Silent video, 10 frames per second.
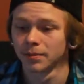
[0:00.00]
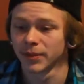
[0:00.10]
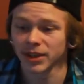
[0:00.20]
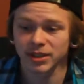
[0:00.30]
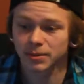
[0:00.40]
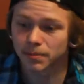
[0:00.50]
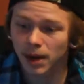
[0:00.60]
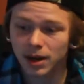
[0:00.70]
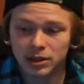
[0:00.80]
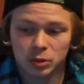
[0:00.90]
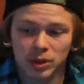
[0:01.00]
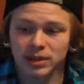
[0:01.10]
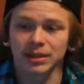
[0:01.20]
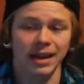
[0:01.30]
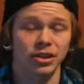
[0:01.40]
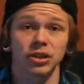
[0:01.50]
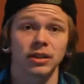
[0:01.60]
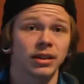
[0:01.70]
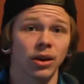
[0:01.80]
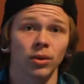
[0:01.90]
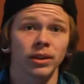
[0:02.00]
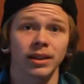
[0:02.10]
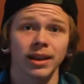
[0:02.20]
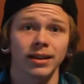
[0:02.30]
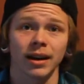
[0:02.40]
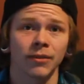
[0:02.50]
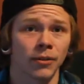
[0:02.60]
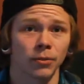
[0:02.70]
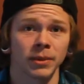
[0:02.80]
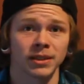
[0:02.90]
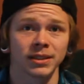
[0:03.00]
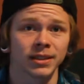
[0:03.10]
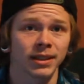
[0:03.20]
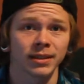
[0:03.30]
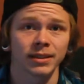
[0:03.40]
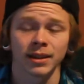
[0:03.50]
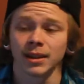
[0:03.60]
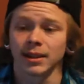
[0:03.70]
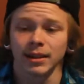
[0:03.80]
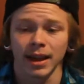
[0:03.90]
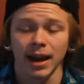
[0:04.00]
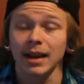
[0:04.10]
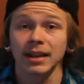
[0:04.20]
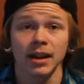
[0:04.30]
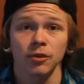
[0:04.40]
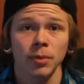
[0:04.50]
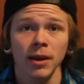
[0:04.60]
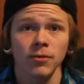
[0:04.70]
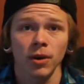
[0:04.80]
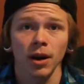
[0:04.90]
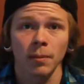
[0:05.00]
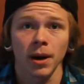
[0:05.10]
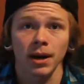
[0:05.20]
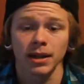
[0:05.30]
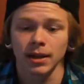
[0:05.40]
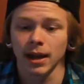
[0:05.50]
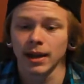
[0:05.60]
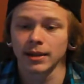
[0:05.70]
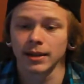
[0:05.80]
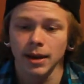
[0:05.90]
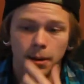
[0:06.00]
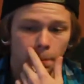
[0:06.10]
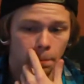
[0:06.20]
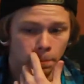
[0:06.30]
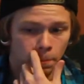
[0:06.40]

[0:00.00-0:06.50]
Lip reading: This box was actually the only thing that I've ever been sent that I didn't have to pay for out of pocket, and I'm